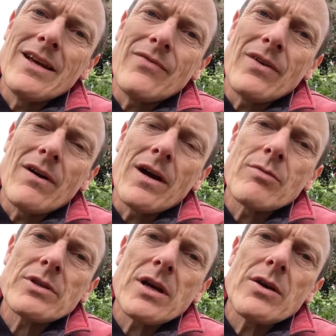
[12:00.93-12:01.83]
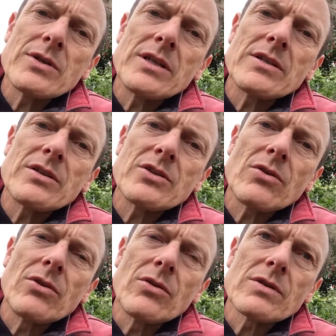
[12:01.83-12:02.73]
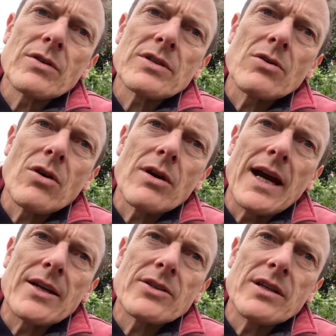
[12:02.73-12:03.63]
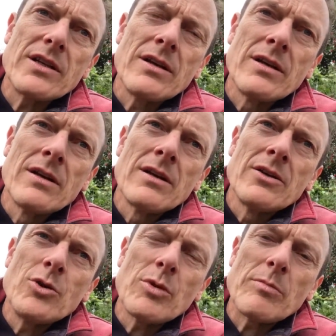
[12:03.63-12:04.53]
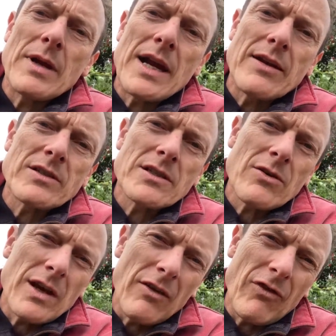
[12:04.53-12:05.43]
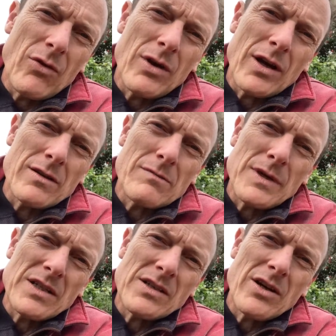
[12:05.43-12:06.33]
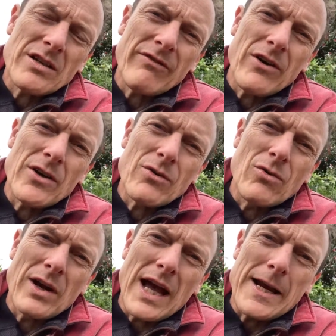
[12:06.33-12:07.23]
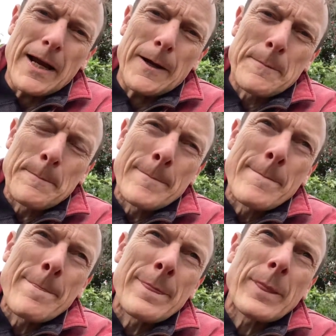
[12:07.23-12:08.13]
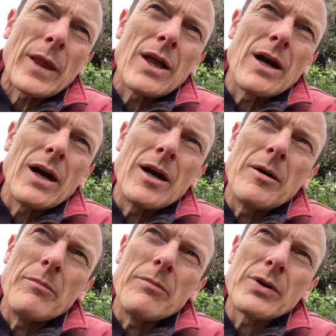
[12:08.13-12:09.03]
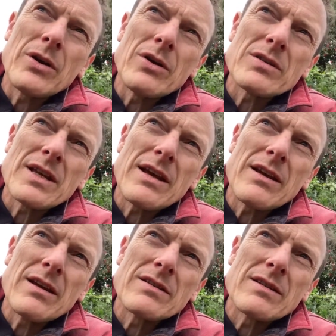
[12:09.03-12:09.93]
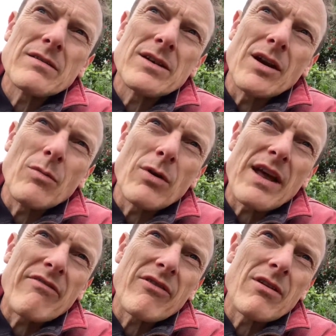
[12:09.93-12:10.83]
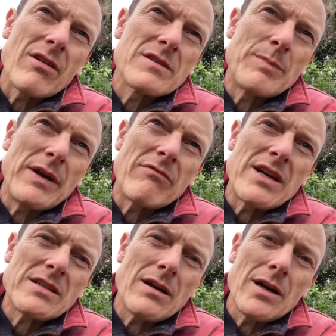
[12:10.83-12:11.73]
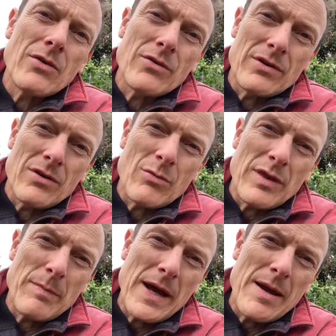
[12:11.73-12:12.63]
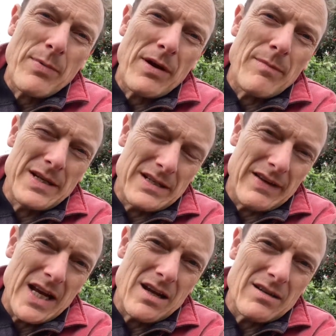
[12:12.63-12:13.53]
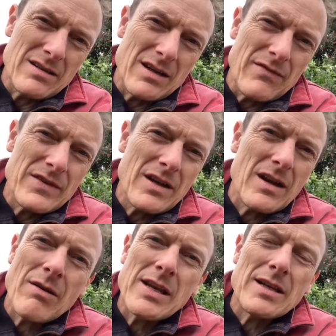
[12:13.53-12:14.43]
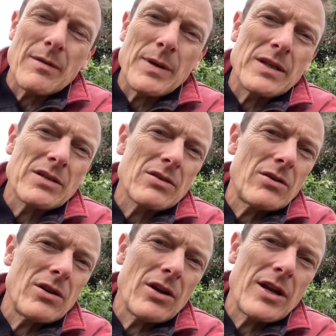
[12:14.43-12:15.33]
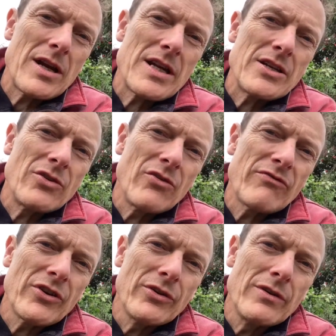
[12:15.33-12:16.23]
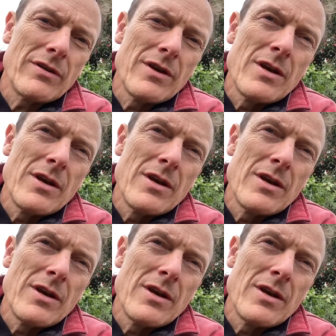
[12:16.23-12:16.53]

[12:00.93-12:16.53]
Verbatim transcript: if you like, which goes into the soil. So it's not actually, you wouldn't be allowed to do it if you were going to be certified organic, because there's, you know, whatever has been recycled along with the paper, like bits of ink and stuff, is going to end up in the soil and in your food.